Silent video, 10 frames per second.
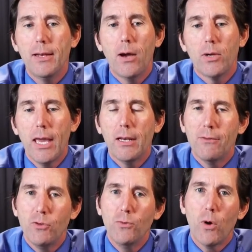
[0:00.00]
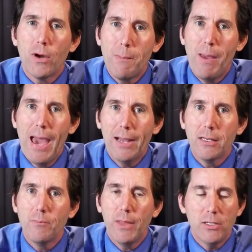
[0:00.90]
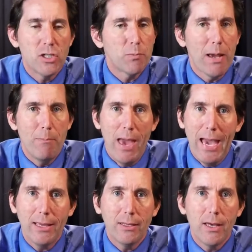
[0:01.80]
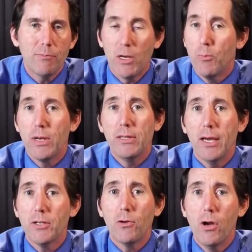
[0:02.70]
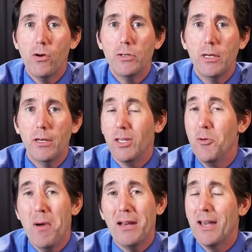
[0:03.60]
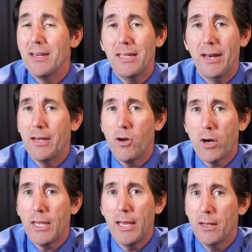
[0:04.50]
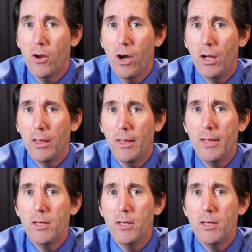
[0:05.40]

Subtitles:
Now again, if you've already bagged them, and just by bagging them, they're breathing on their own, you might not need any Narcan at all.